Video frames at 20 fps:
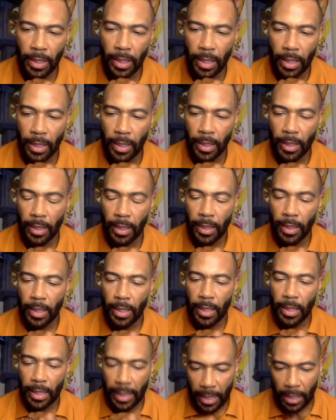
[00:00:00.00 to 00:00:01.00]
And, uh,
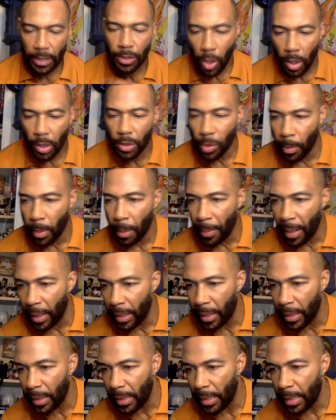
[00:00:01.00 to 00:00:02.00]
and I talked to him
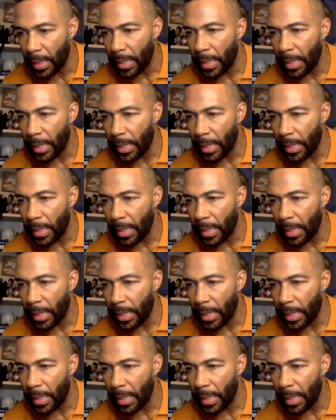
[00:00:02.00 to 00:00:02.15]
about it.